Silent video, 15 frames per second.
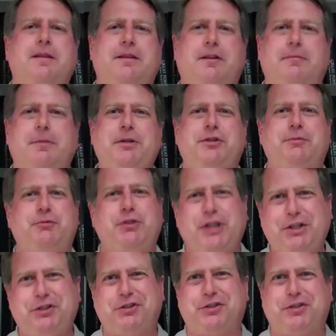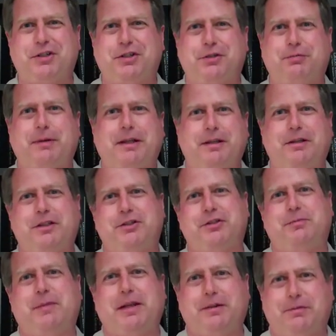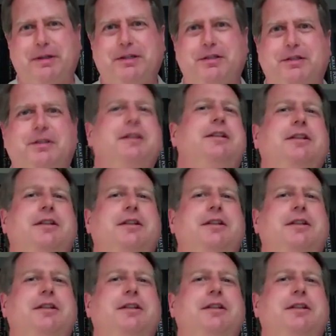There have been some changes to this regulation made recently.